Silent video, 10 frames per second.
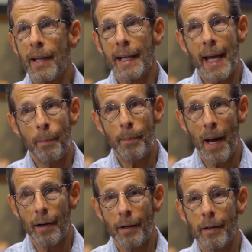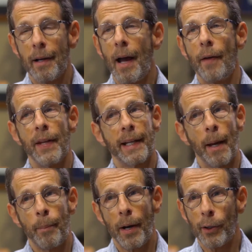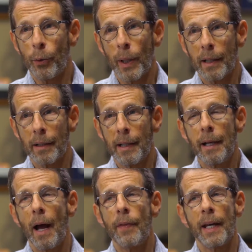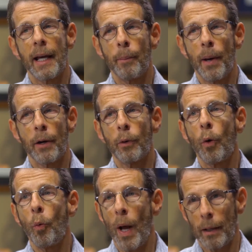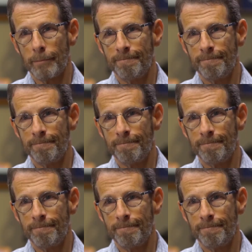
they get better, and they get better quickly, and they get better well.